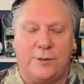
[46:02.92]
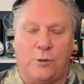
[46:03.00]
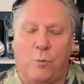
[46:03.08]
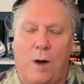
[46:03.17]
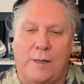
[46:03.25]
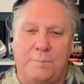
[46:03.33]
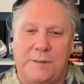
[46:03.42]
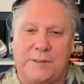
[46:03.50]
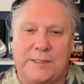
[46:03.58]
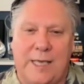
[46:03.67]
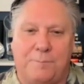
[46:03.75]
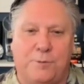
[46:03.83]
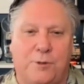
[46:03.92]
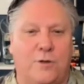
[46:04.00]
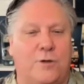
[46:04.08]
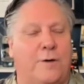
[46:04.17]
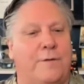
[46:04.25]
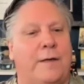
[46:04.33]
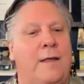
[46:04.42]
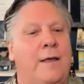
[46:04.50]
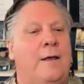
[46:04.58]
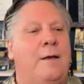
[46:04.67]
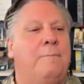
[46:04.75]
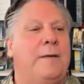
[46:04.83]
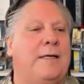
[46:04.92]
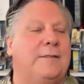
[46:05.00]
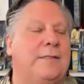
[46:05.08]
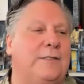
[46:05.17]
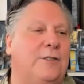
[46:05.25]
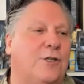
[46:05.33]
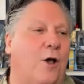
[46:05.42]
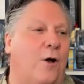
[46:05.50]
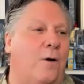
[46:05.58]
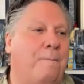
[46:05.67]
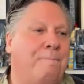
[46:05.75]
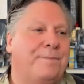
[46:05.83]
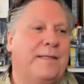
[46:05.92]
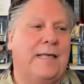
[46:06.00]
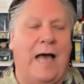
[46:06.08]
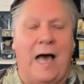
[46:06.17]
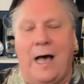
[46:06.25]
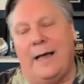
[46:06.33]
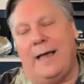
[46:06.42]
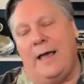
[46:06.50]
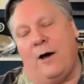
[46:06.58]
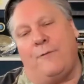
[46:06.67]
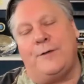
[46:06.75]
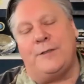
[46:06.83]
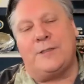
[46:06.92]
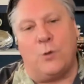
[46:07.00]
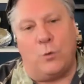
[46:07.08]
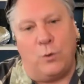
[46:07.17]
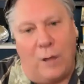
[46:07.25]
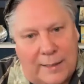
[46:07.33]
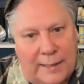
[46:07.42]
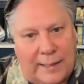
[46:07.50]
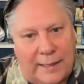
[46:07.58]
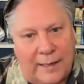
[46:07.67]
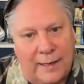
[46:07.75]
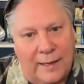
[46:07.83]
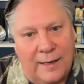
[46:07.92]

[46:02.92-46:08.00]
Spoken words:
it or want to be skeptical of it, because they just go, God, Alpha's so lucky.